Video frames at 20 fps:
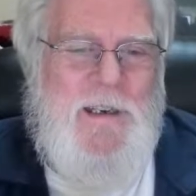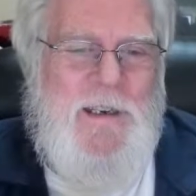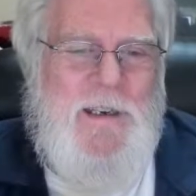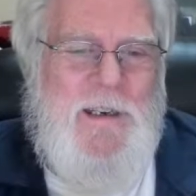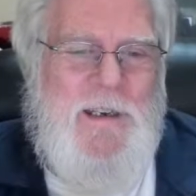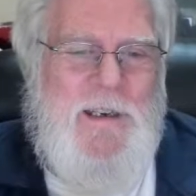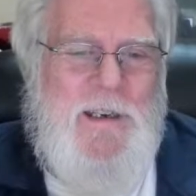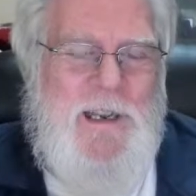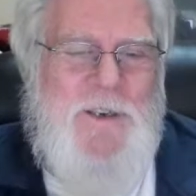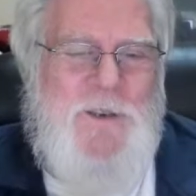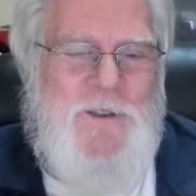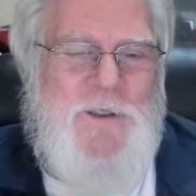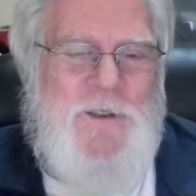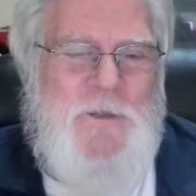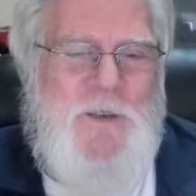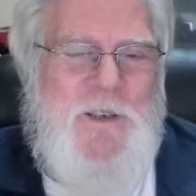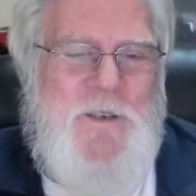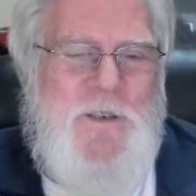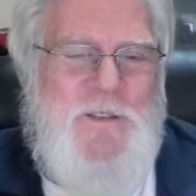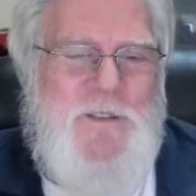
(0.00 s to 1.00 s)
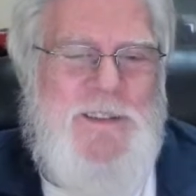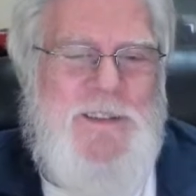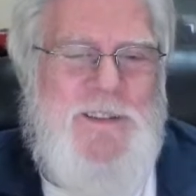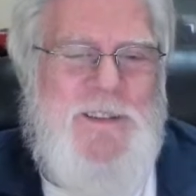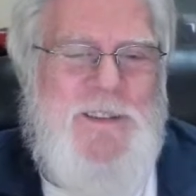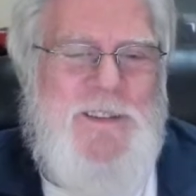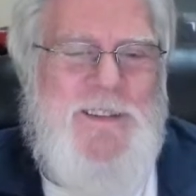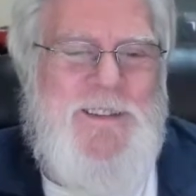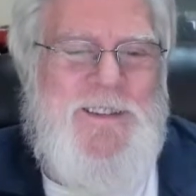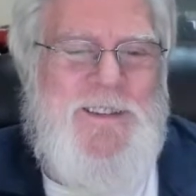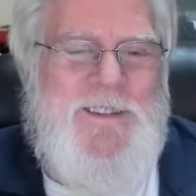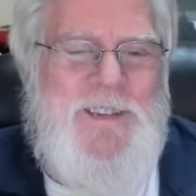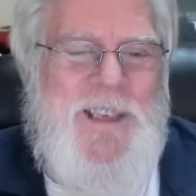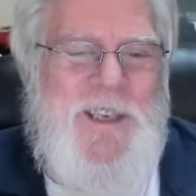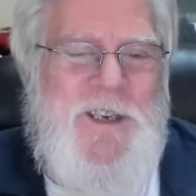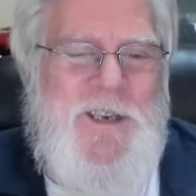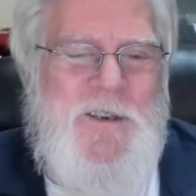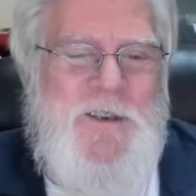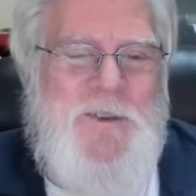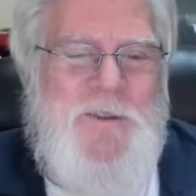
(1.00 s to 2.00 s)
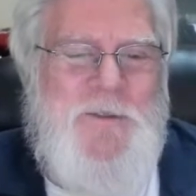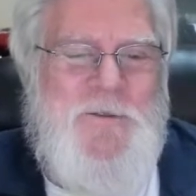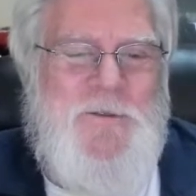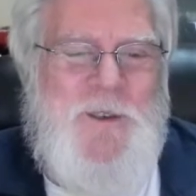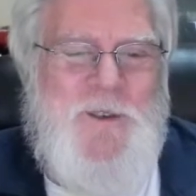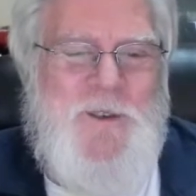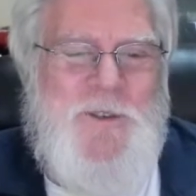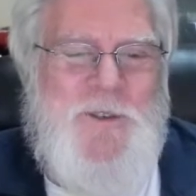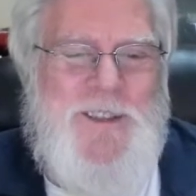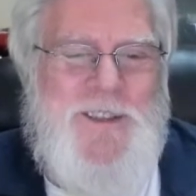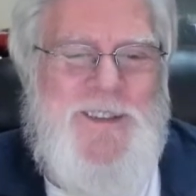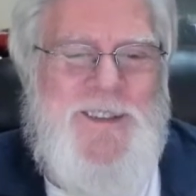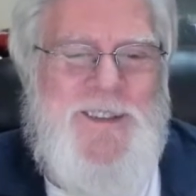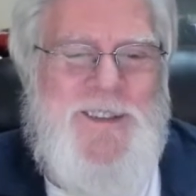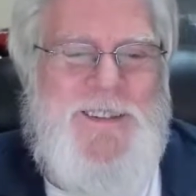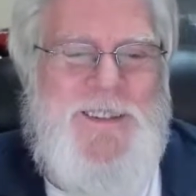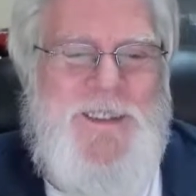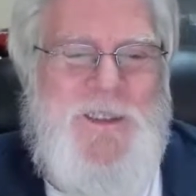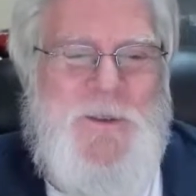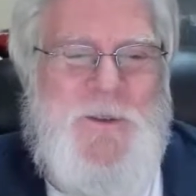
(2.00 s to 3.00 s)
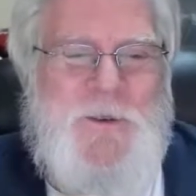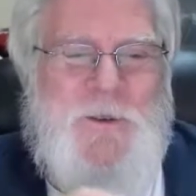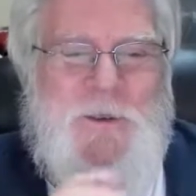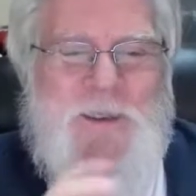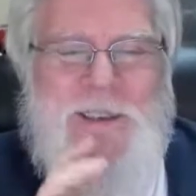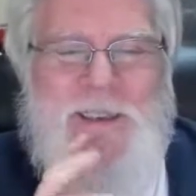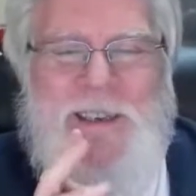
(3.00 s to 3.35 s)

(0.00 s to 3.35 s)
Hey, Christopher Livingston, good to see you. Rosa, good to see you.